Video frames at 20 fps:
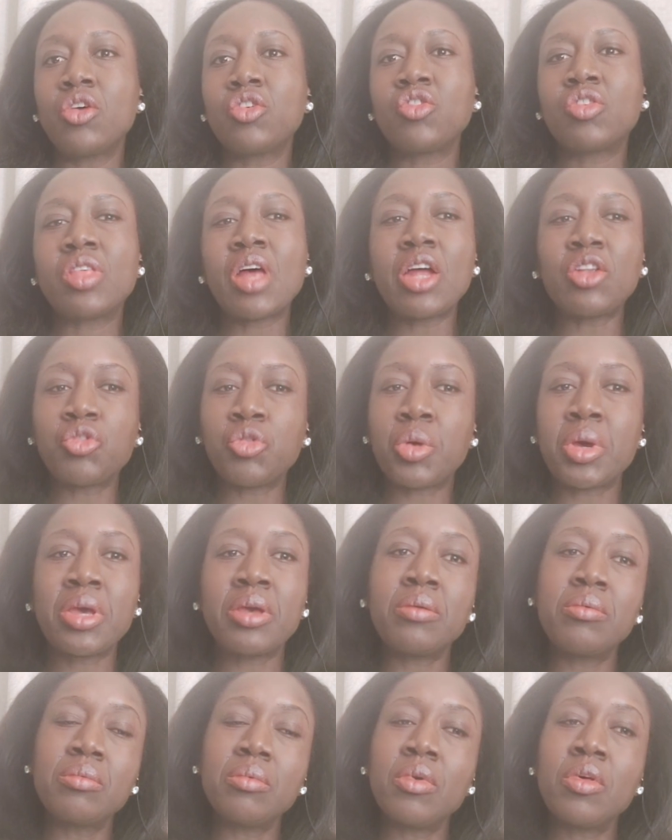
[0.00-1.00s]
So that
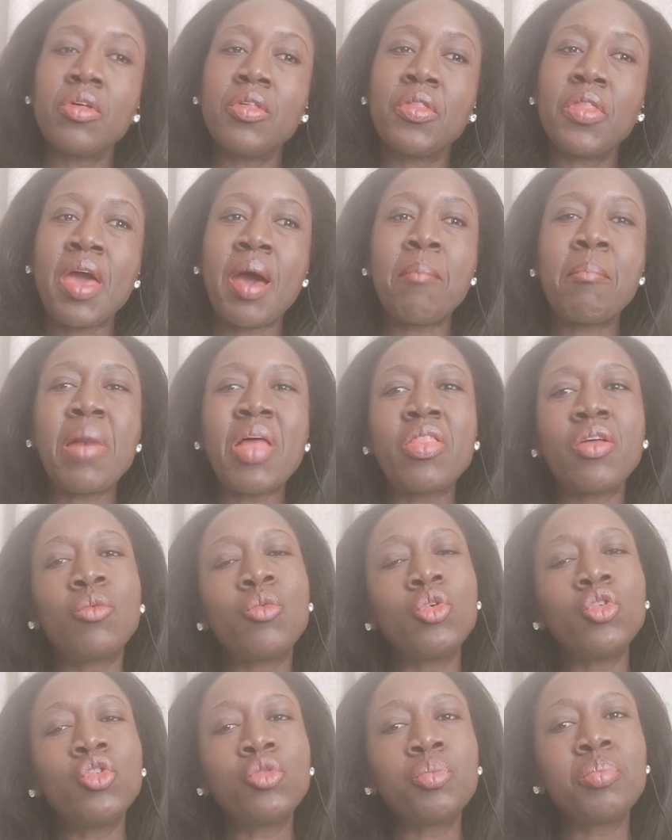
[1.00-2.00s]
way, their mother
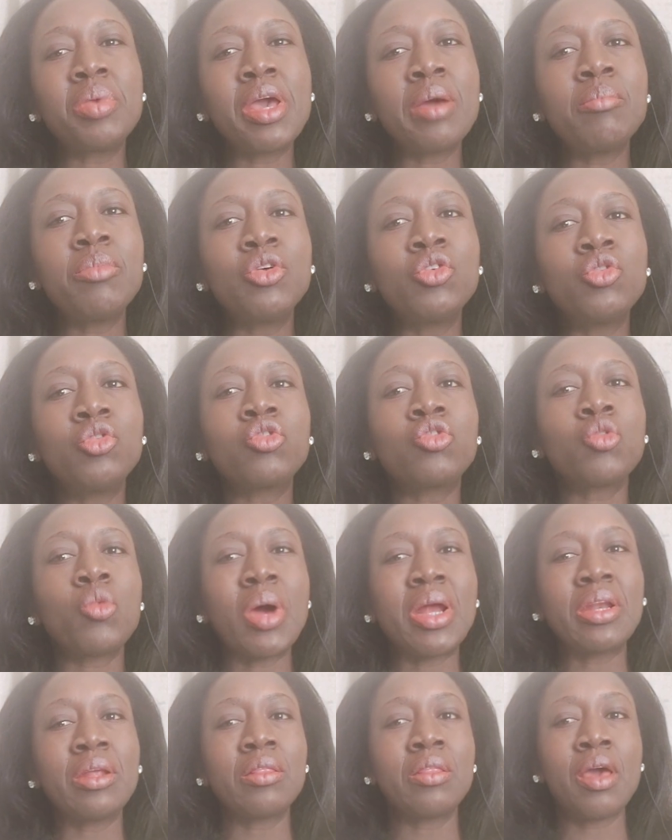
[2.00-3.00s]
won't be able to
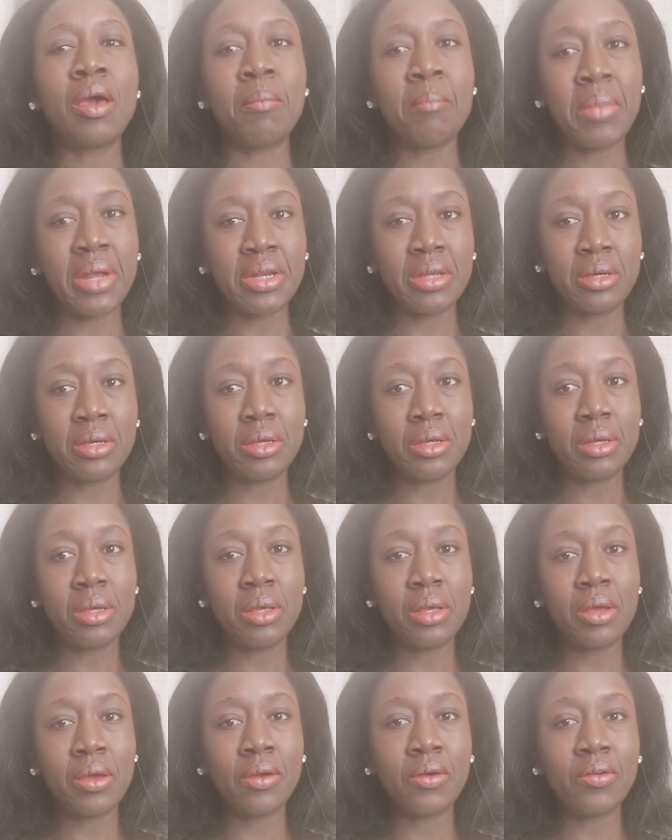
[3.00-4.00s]
squander their money.
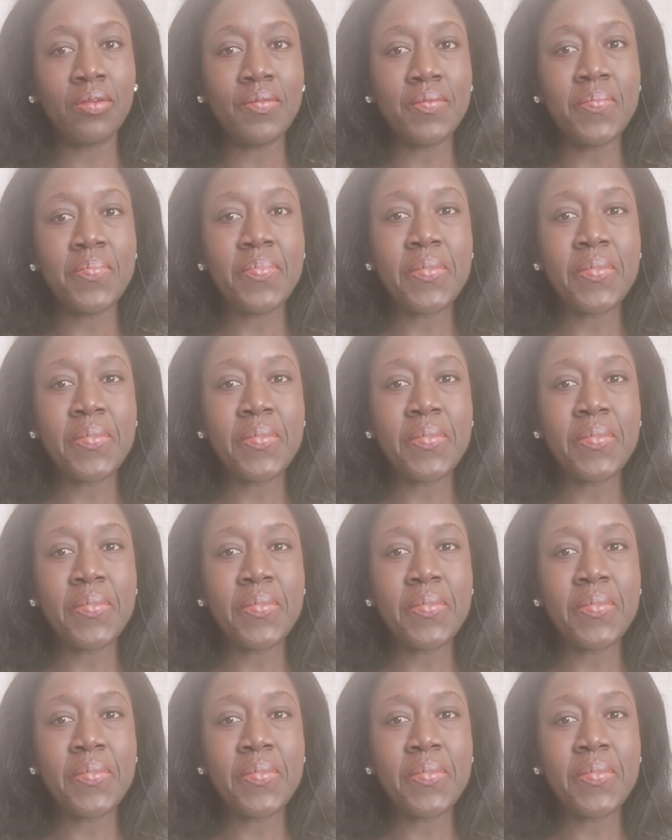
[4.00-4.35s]
Yeah.